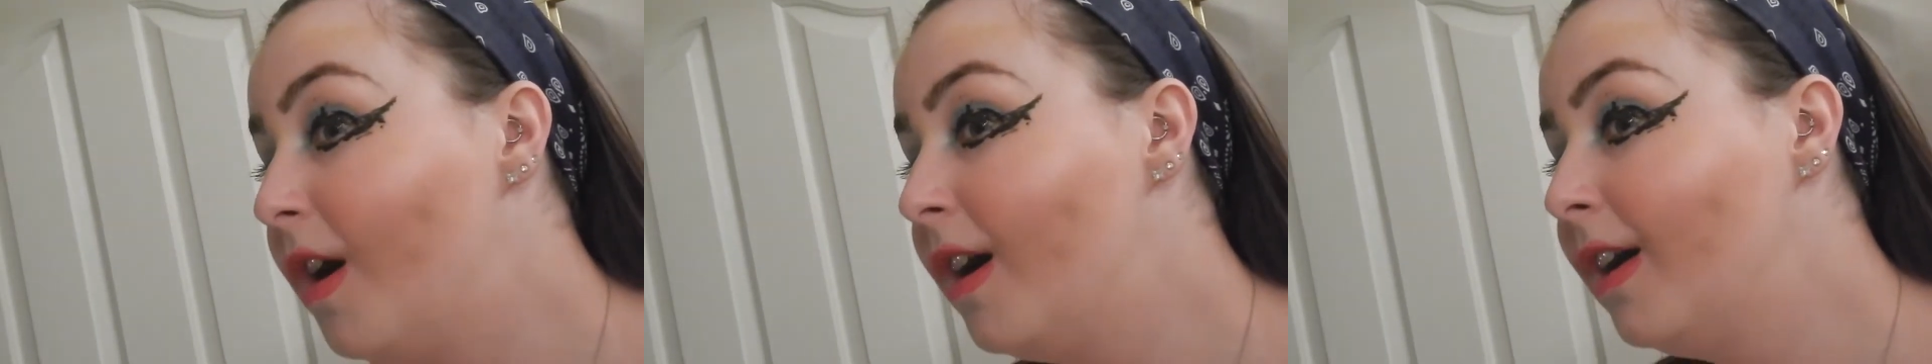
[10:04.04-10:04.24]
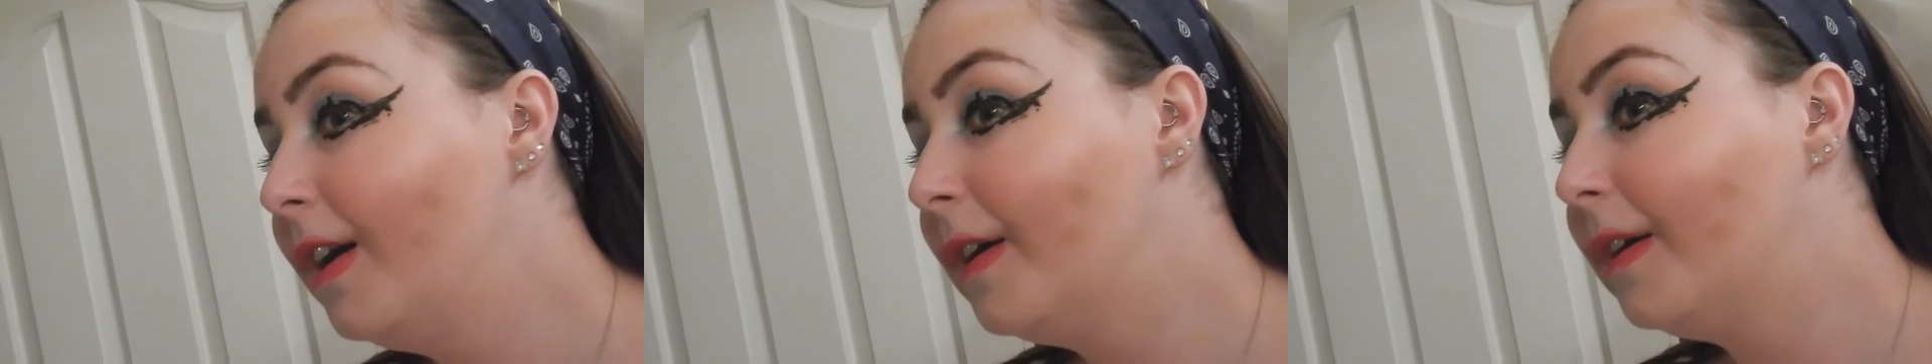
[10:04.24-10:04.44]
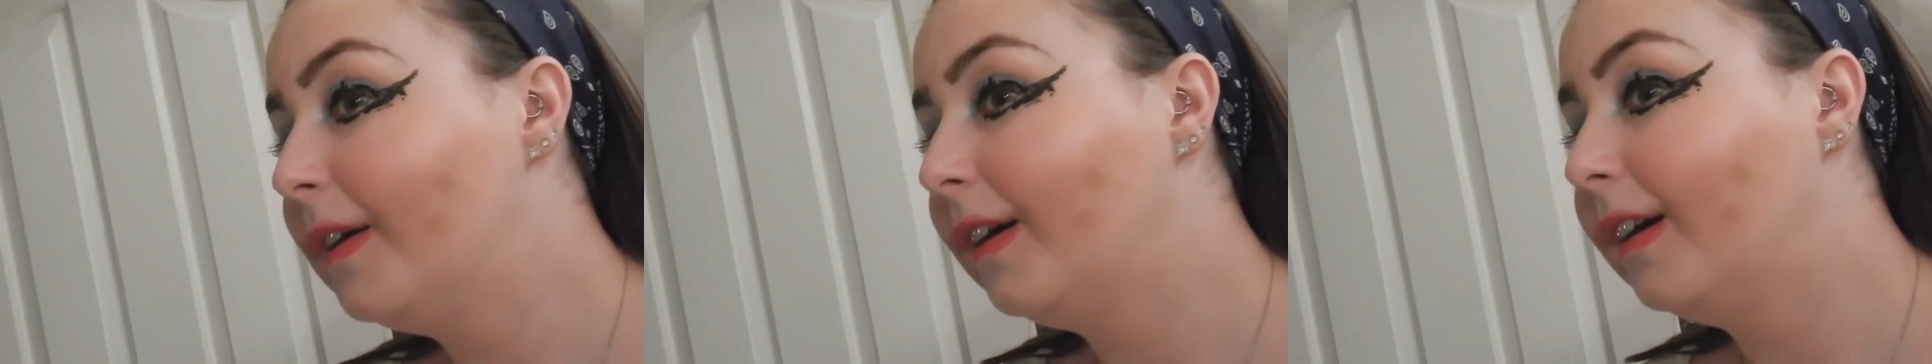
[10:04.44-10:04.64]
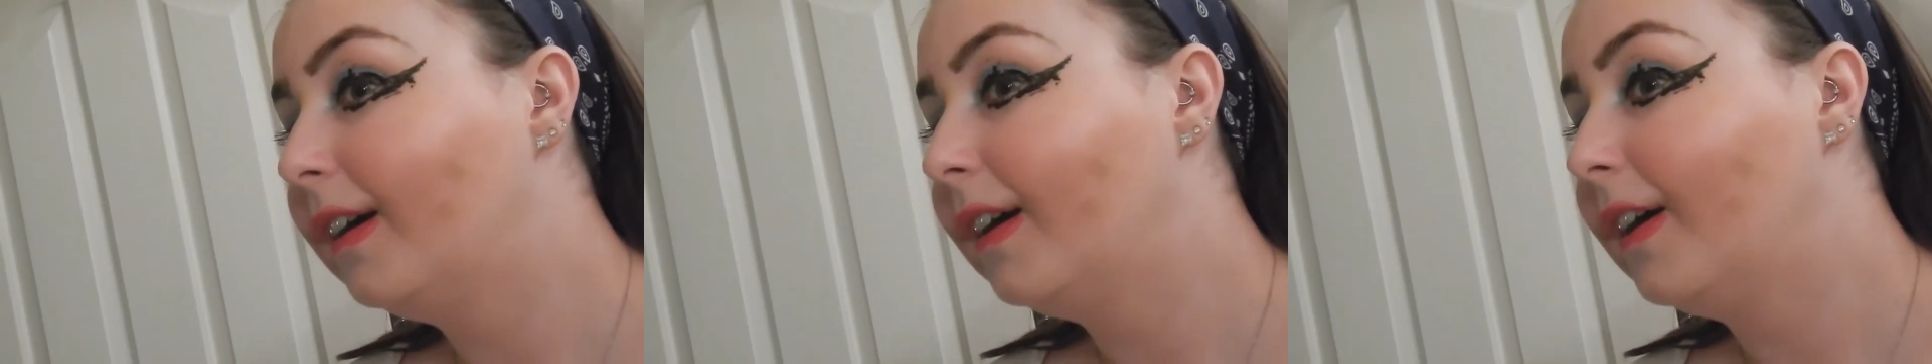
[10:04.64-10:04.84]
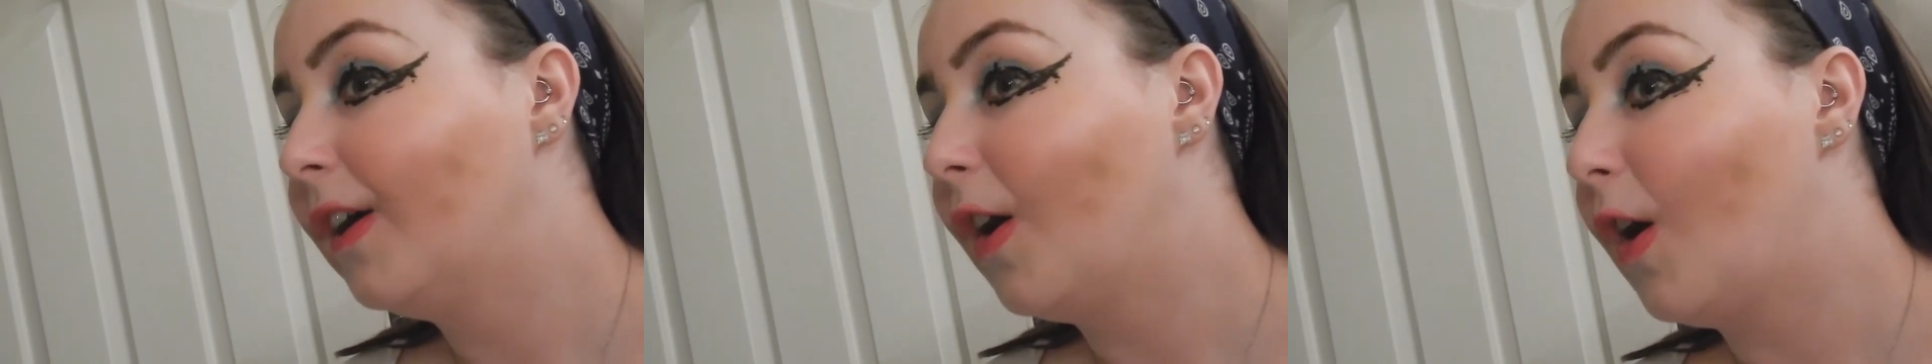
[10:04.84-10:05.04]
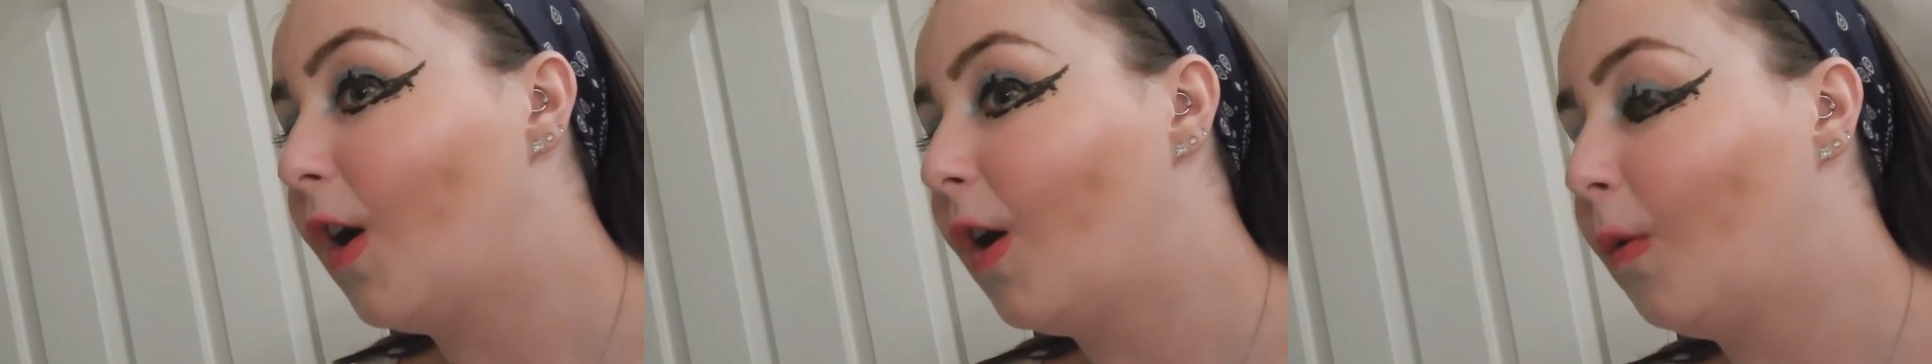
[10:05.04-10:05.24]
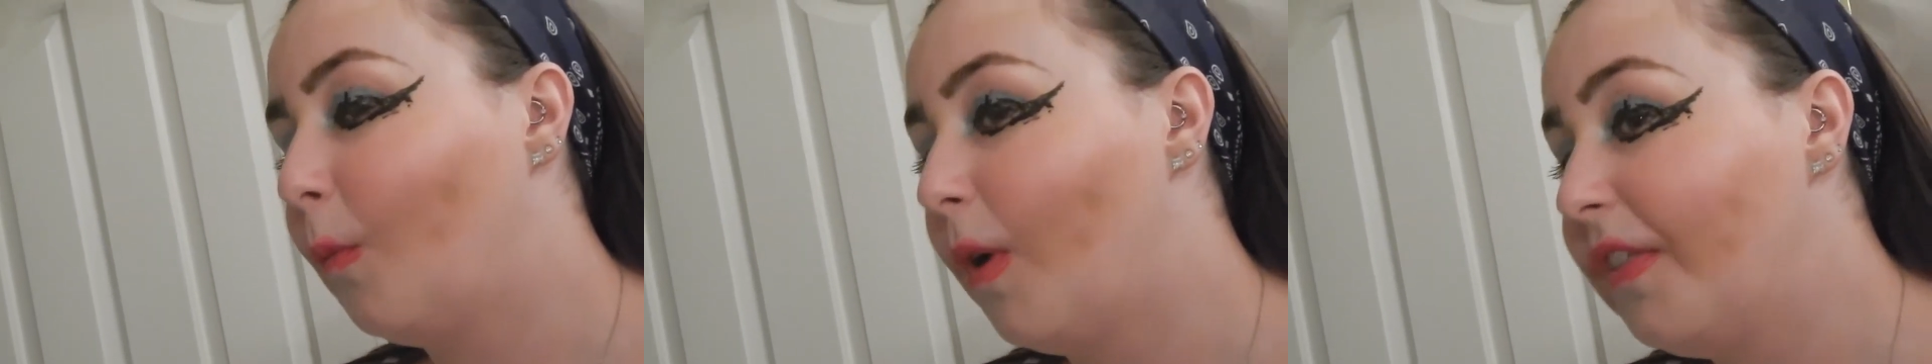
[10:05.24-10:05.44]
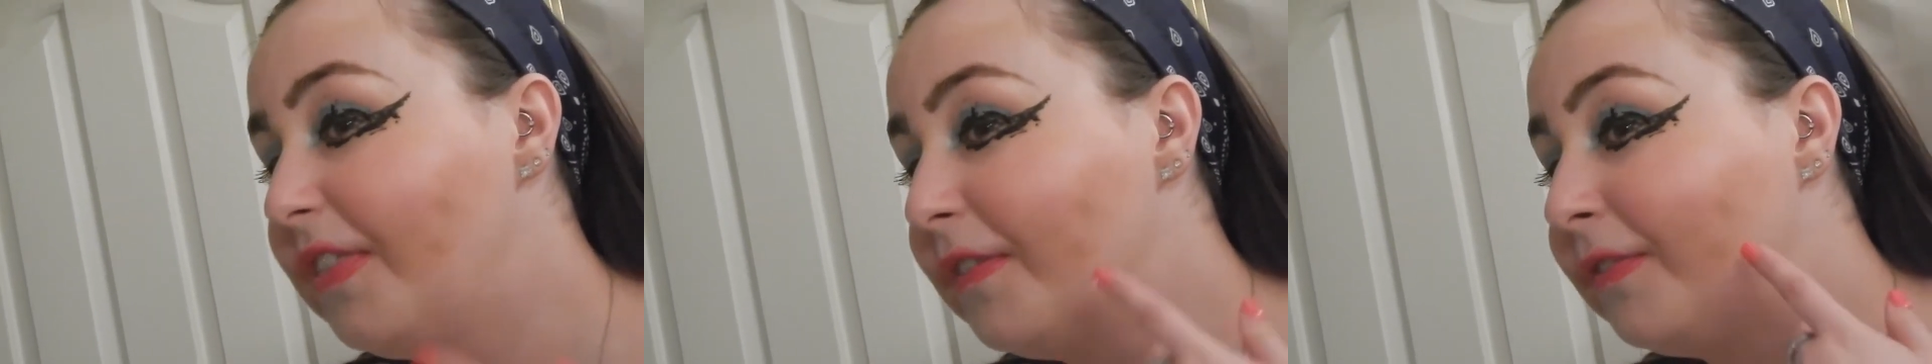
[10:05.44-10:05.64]
Oh.
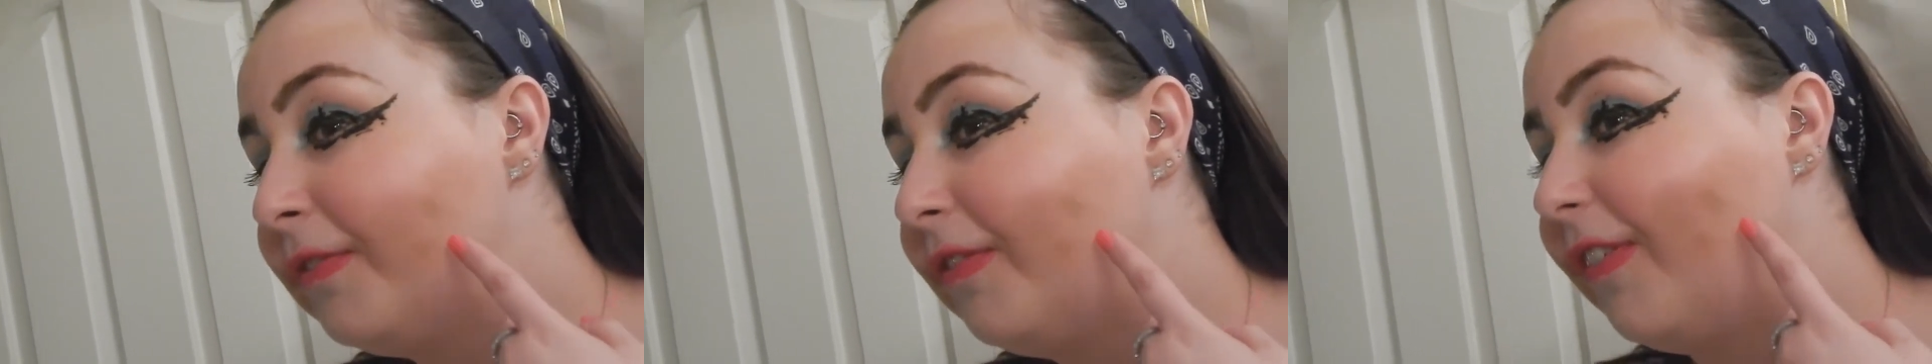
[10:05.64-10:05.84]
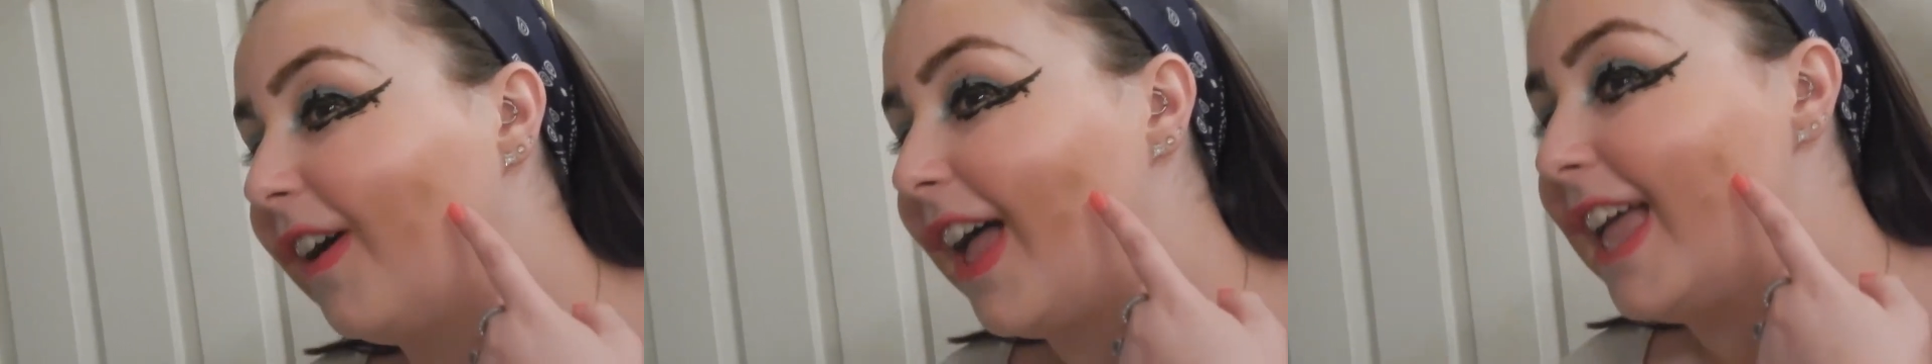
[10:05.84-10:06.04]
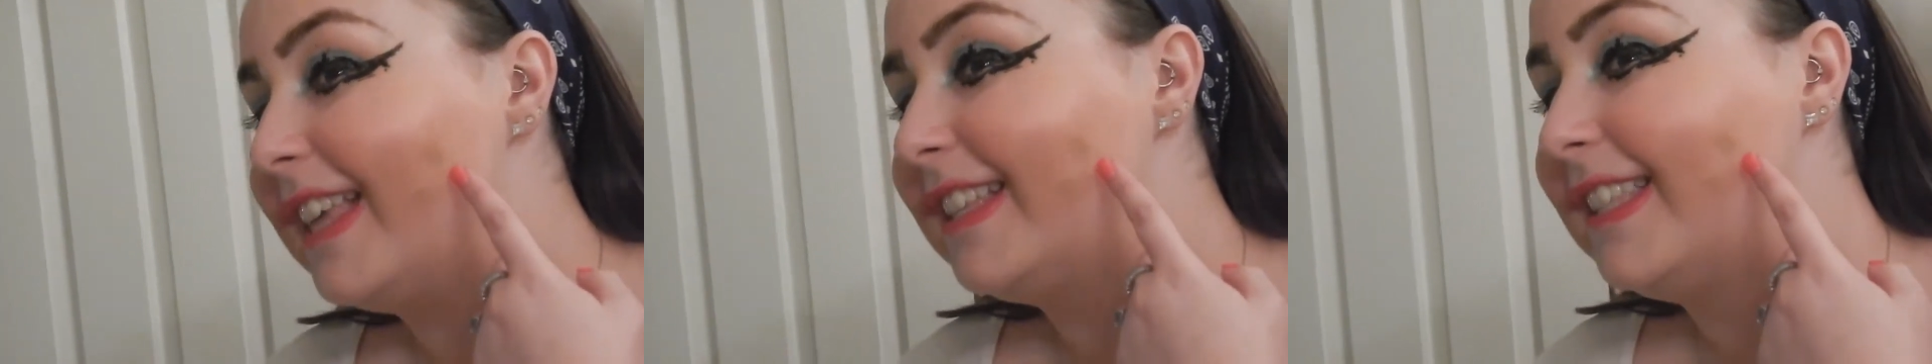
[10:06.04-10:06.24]
What